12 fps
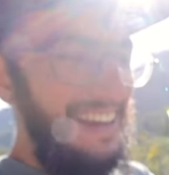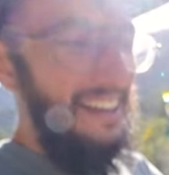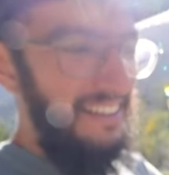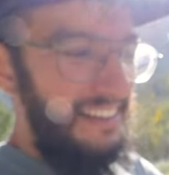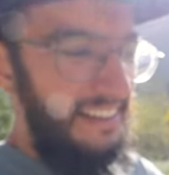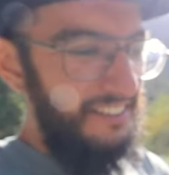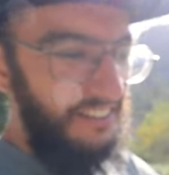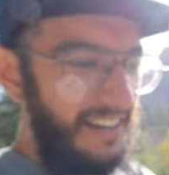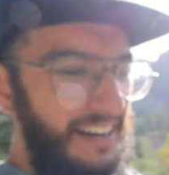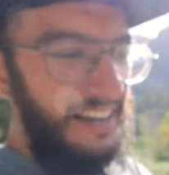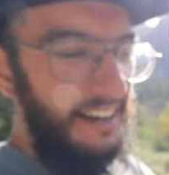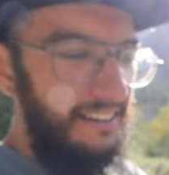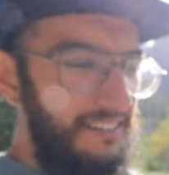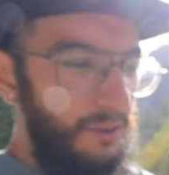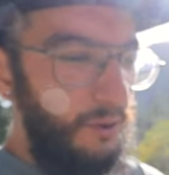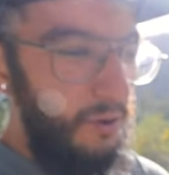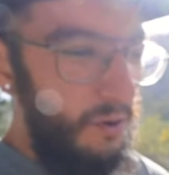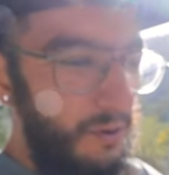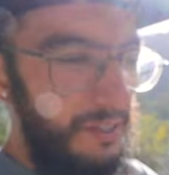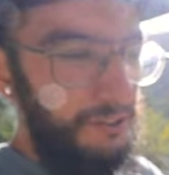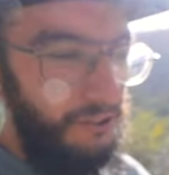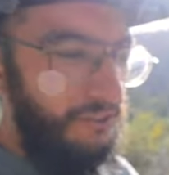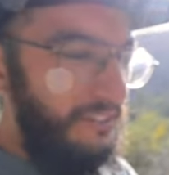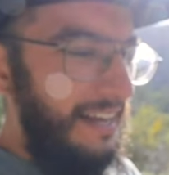yeah, the kids are getting out of school and
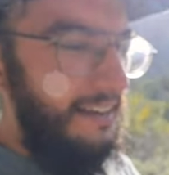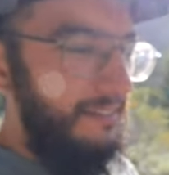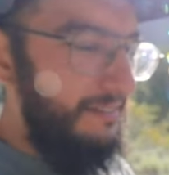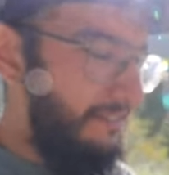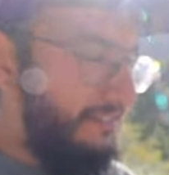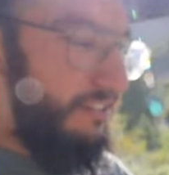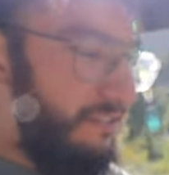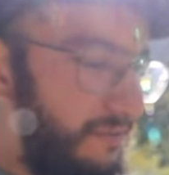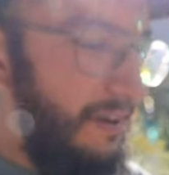just like, just